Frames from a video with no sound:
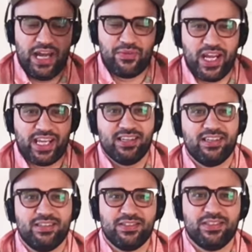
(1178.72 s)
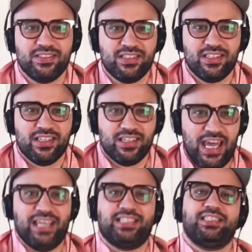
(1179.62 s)
Hey, Rick.
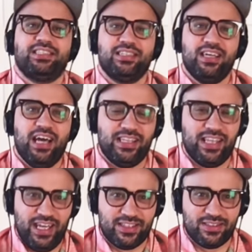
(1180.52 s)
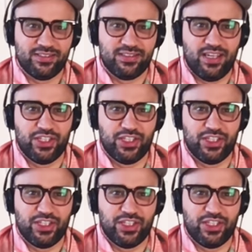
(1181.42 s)
Yes, I did.